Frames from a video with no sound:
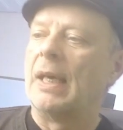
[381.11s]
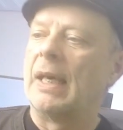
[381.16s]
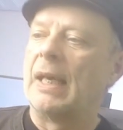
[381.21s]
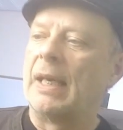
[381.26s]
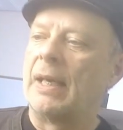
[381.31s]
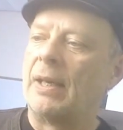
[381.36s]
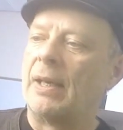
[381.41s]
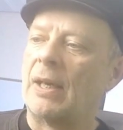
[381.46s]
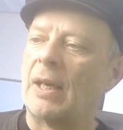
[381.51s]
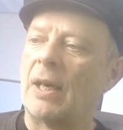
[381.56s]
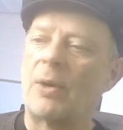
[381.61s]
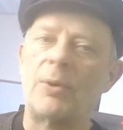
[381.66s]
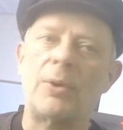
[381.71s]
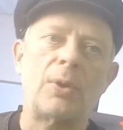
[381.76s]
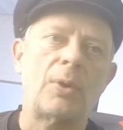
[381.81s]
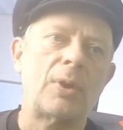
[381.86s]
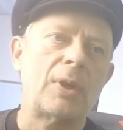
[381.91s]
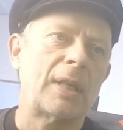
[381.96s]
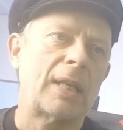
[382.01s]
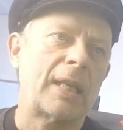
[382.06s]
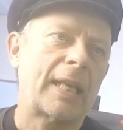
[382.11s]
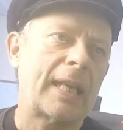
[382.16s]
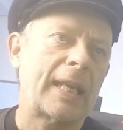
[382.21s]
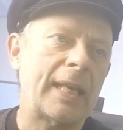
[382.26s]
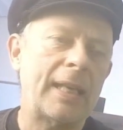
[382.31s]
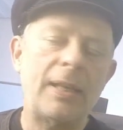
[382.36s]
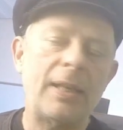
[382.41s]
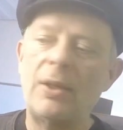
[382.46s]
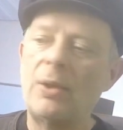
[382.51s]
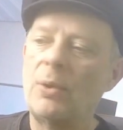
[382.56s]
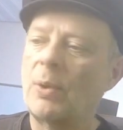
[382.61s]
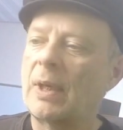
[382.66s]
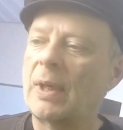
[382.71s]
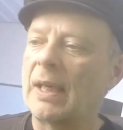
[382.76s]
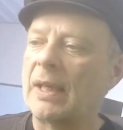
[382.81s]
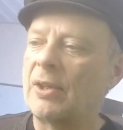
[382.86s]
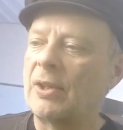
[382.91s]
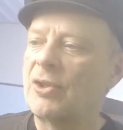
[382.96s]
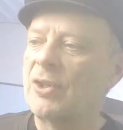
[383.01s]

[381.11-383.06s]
And now again you can